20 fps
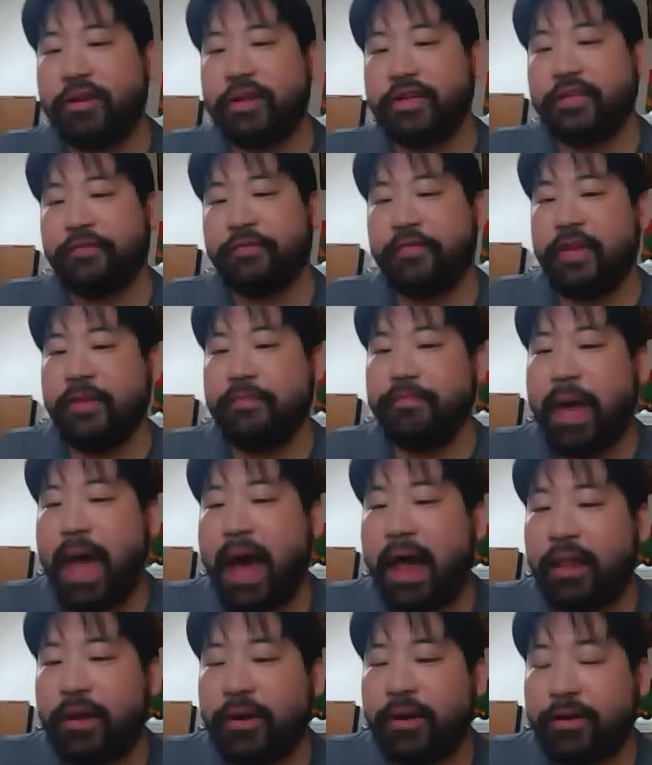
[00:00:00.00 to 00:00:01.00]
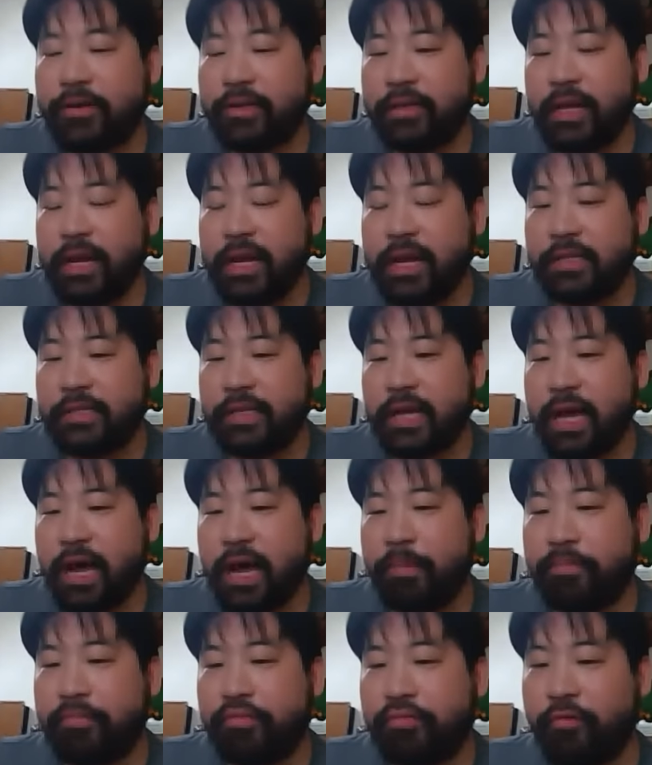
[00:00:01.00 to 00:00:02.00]
this, Finn Balor does
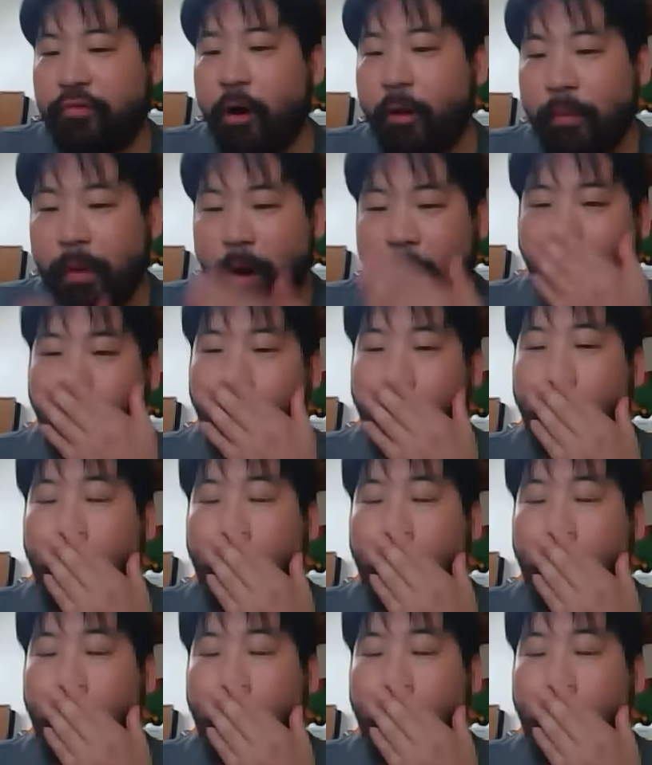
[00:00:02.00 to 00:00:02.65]
a promo.